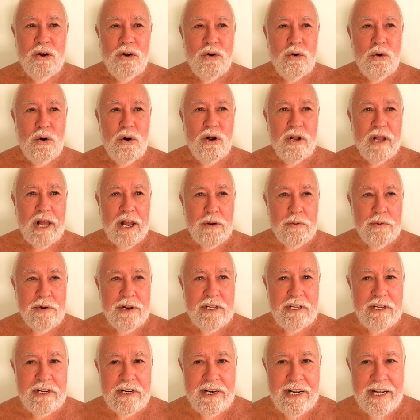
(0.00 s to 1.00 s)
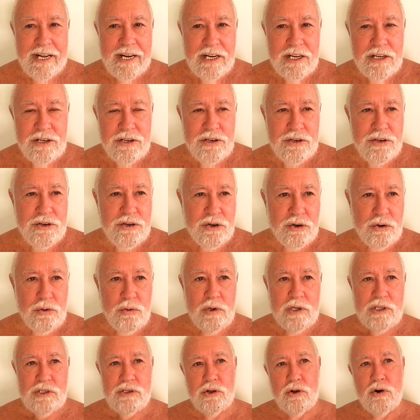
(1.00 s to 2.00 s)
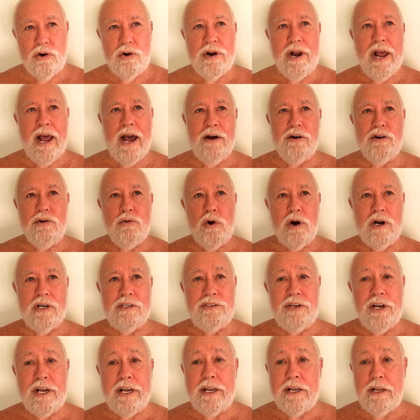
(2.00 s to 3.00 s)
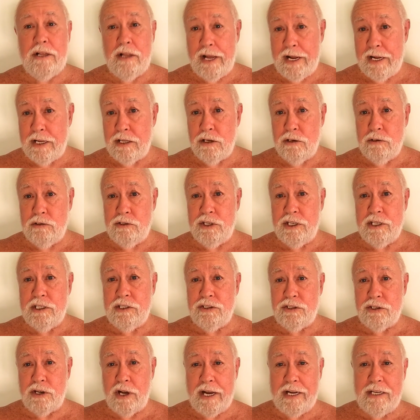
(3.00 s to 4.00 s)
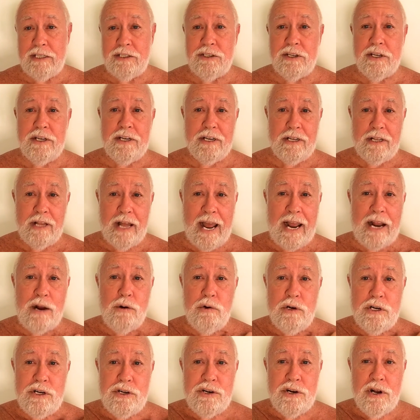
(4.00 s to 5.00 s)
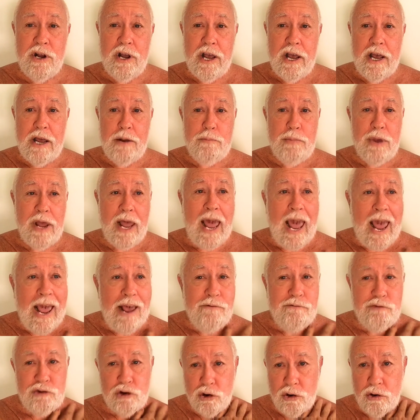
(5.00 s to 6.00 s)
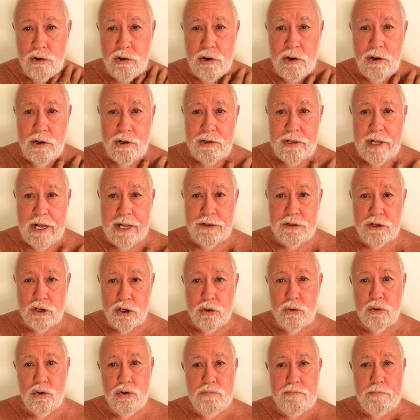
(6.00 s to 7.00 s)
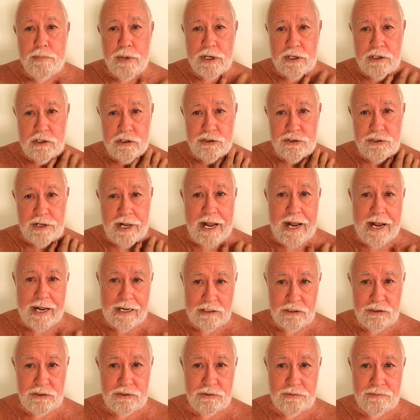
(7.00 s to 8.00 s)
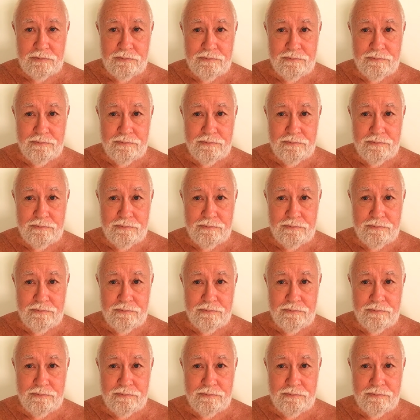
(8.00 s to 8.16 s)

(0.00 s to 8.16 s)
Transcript: All I really needed to do was learn how to articulate those insights in the language and behavior that the group understands.